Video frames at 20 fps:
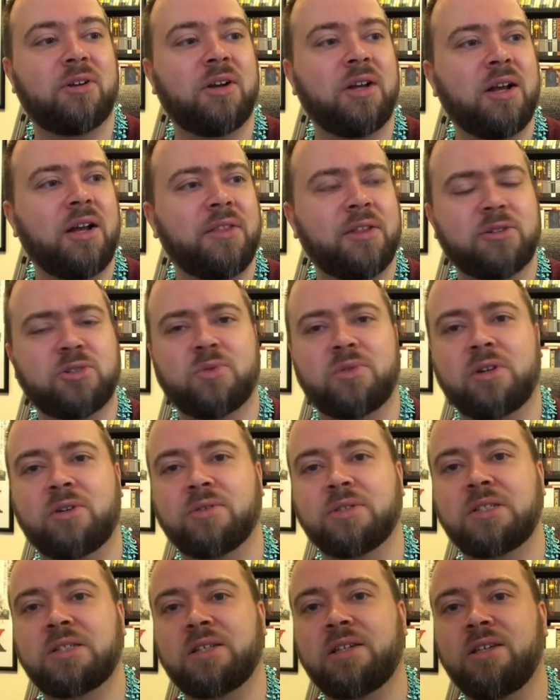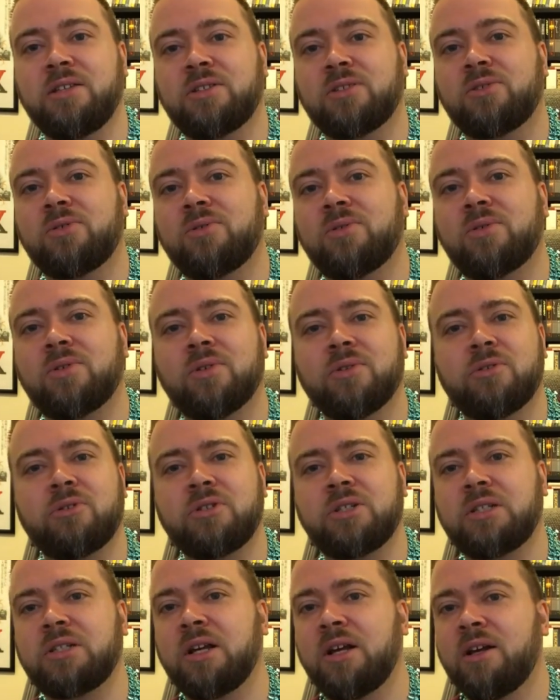I think there's one called Ski School.
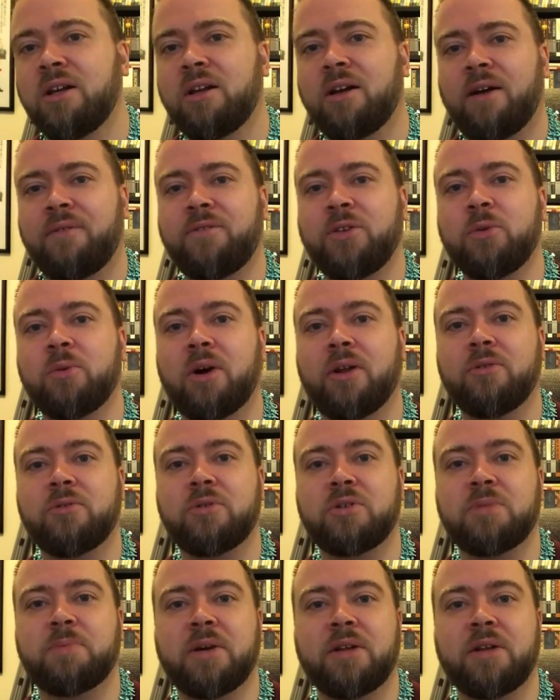There's a few others.